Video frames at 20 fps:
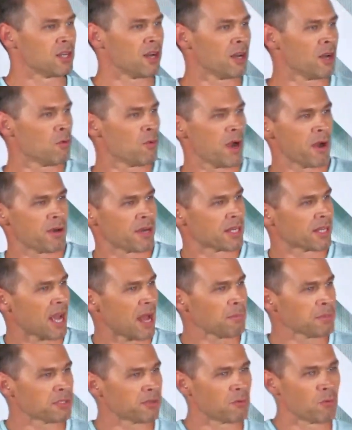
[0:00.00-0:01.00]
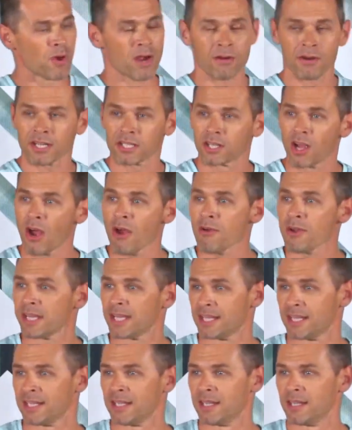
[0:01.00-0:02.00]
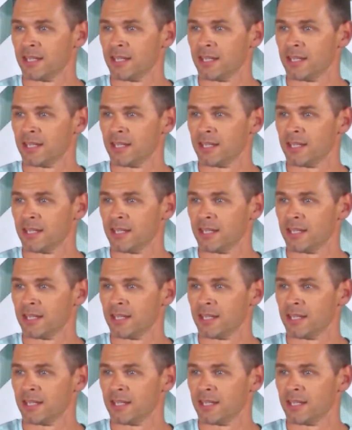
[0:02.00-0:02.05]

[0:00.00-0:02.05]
You don't know where it comes from, where it's going.